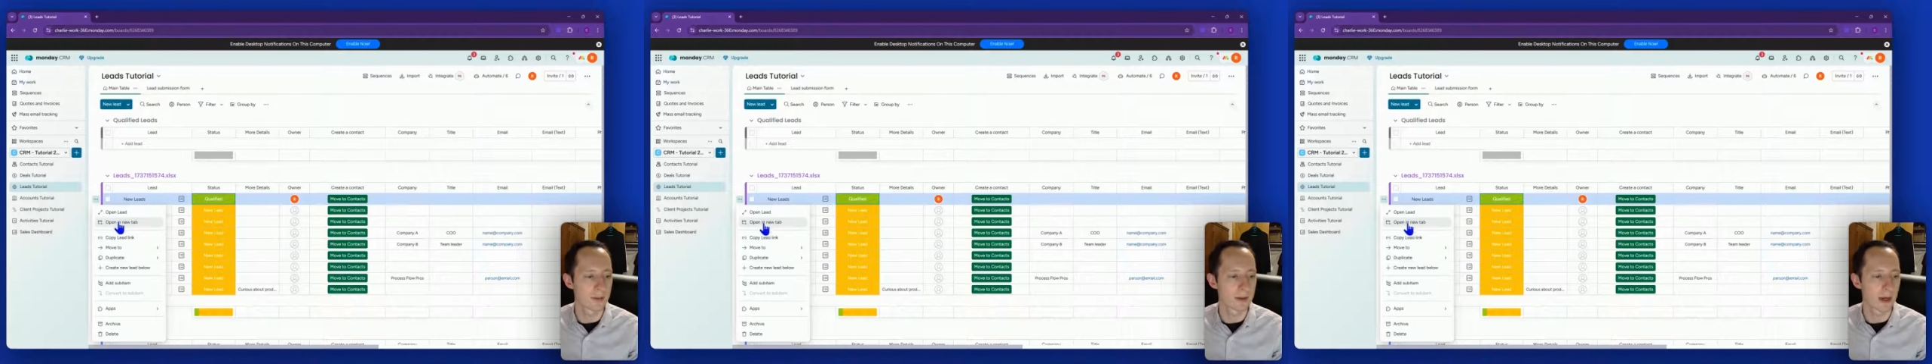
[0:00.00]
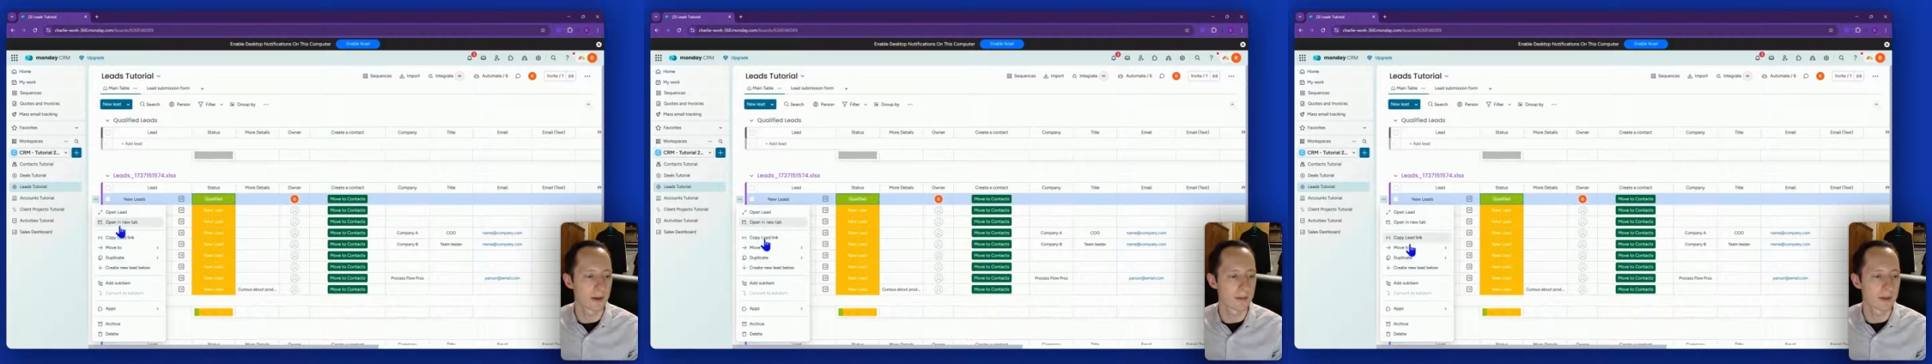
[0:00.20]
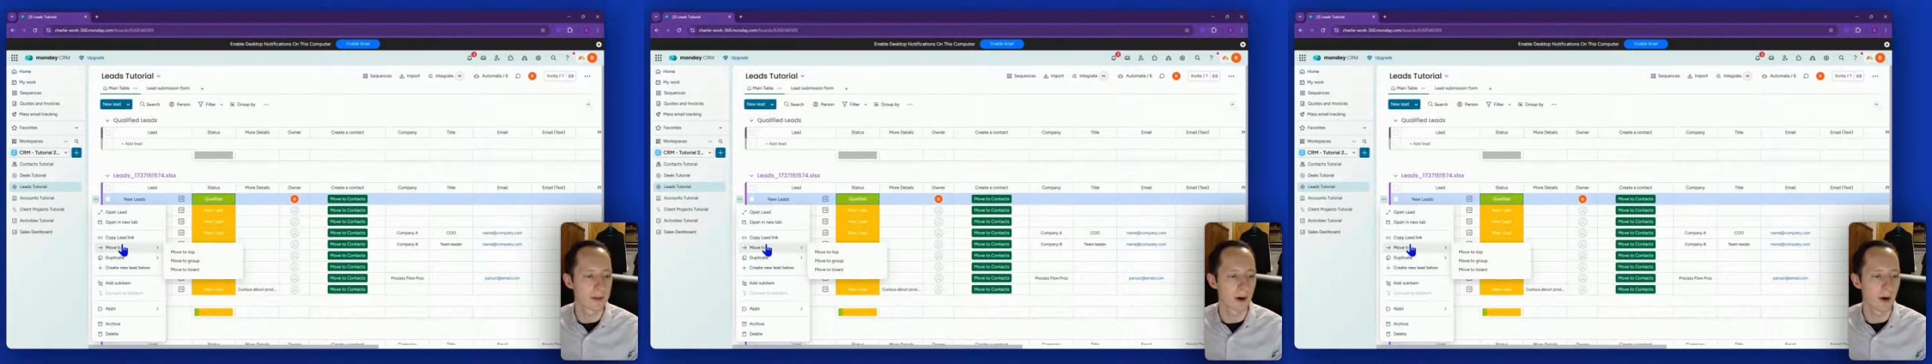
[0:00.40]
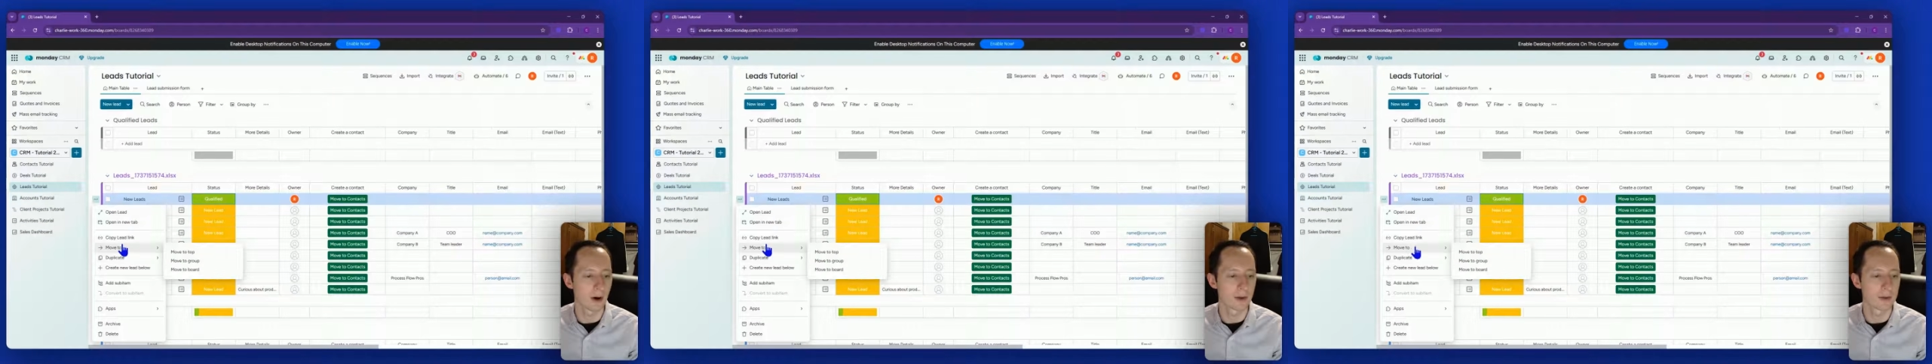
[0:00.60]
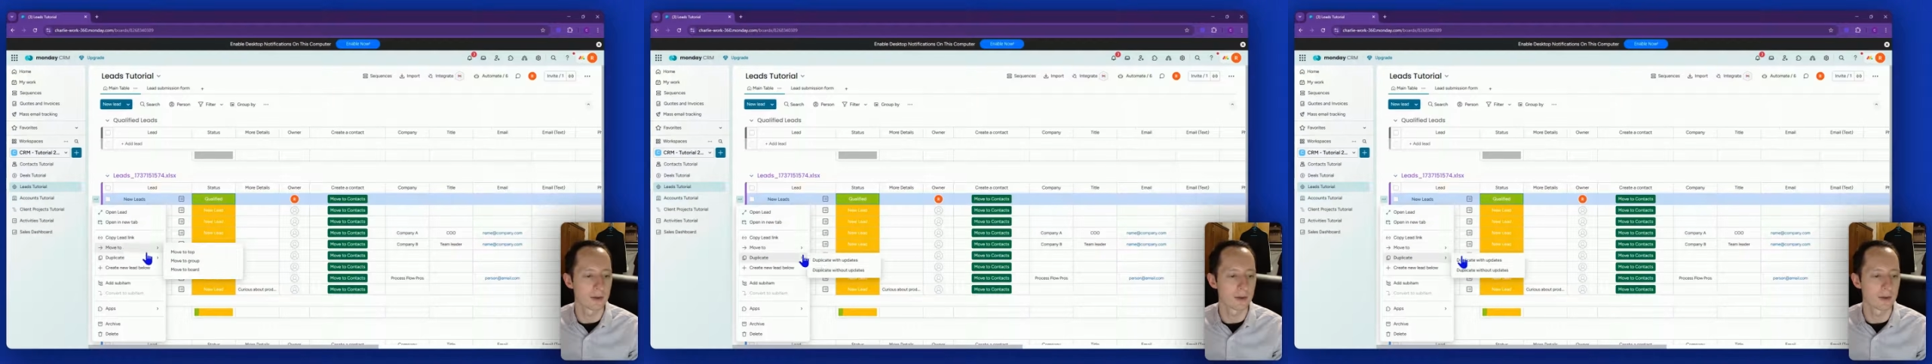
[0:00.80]
sometimes it's
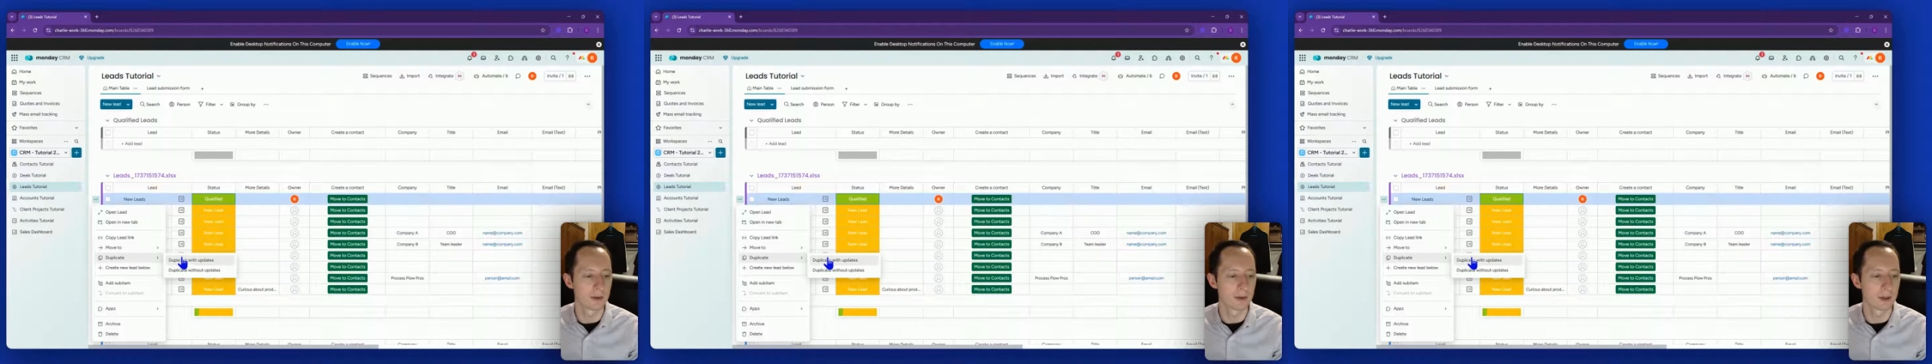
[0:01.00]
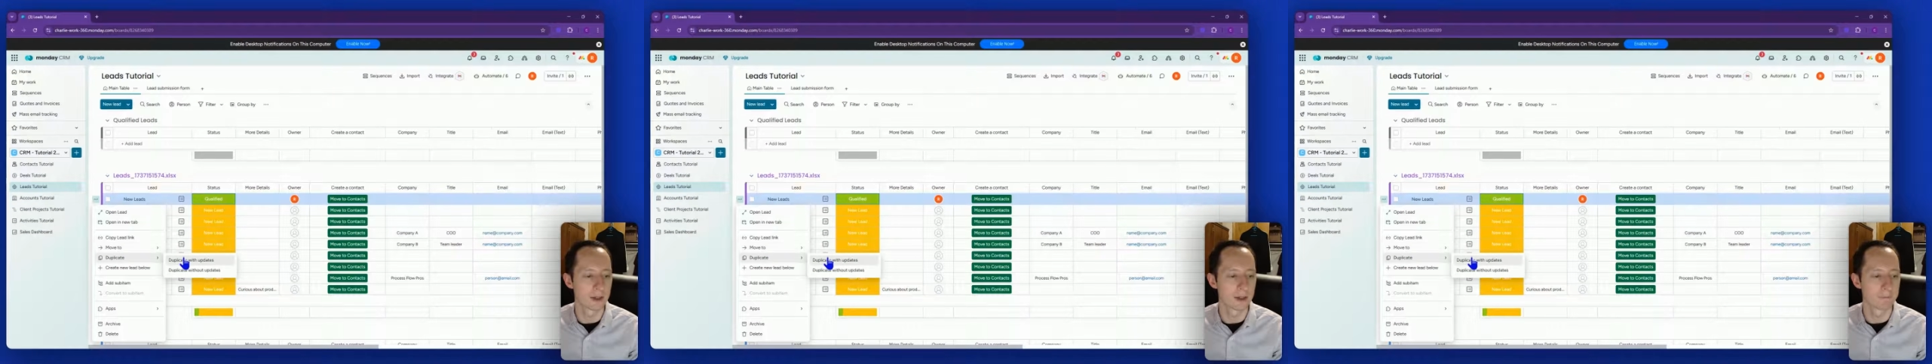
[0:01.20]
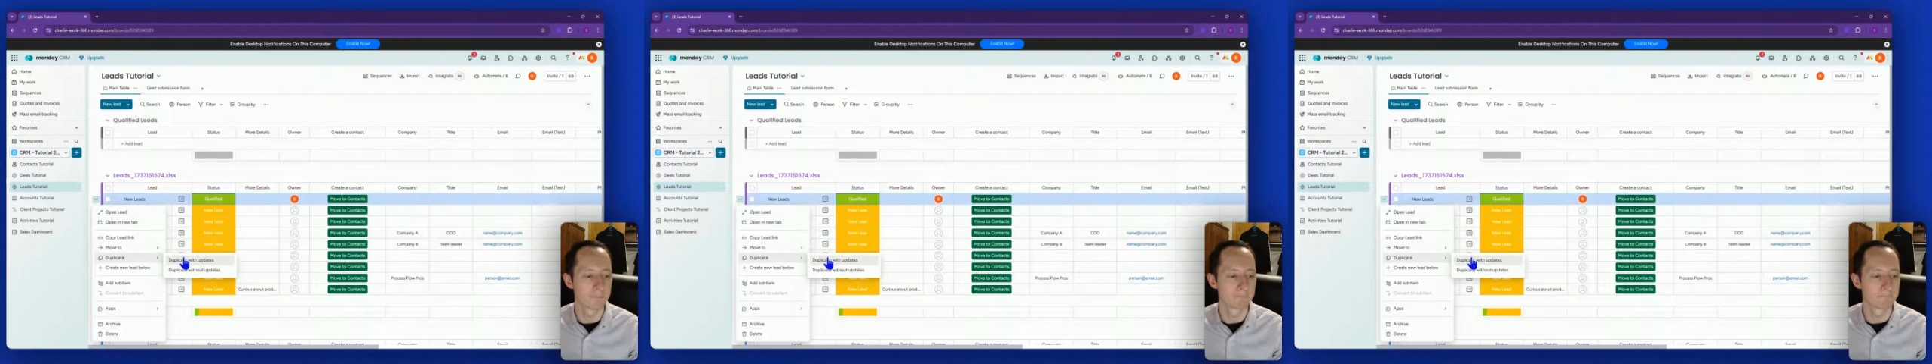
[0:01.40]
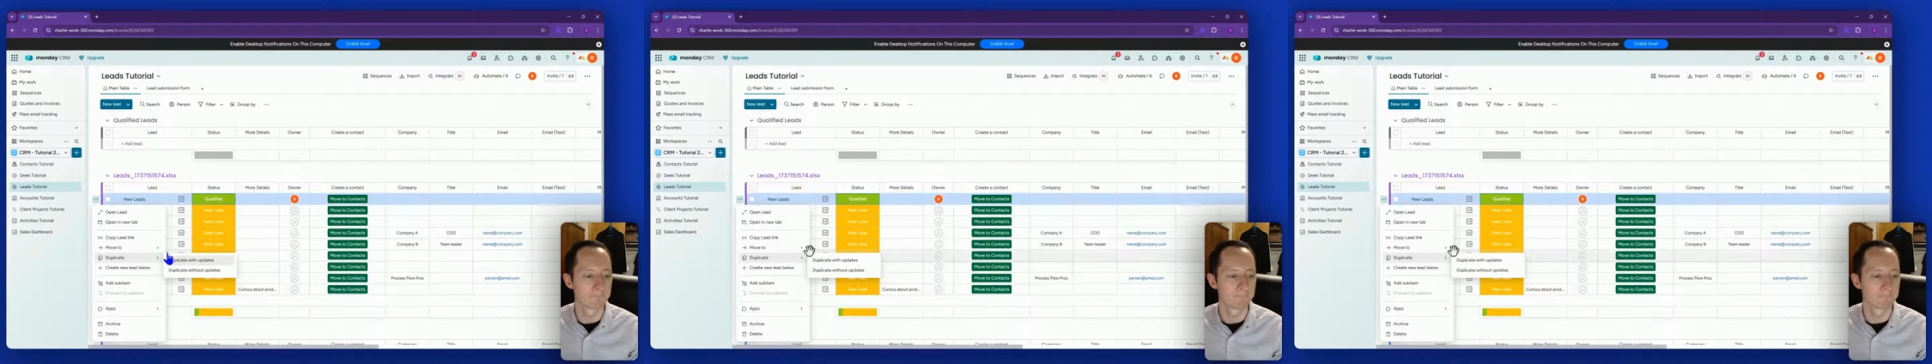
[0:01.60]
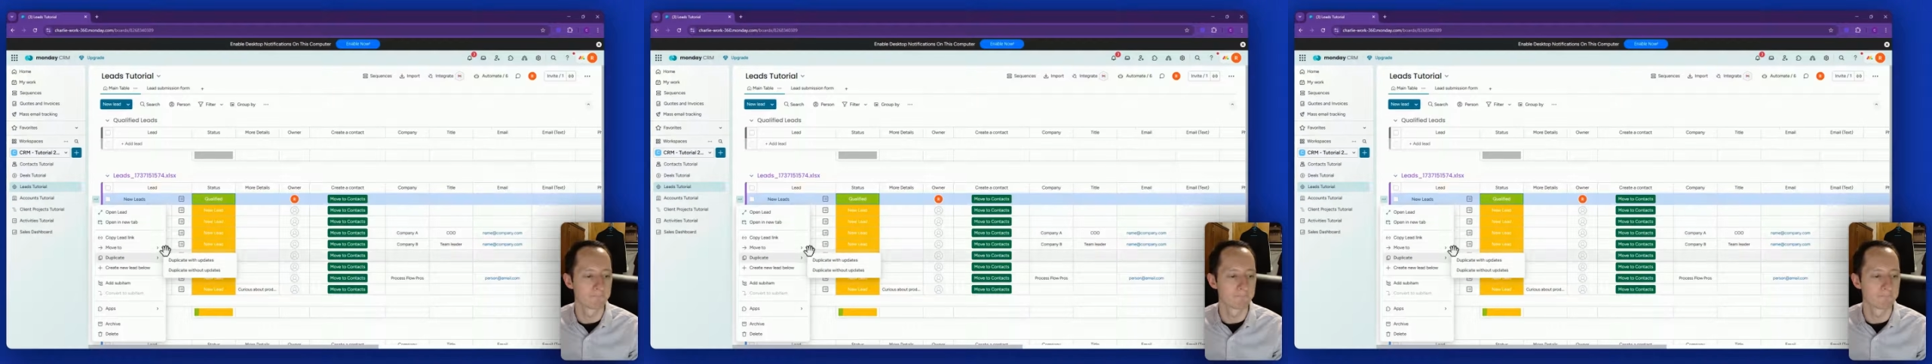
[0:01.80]
hard to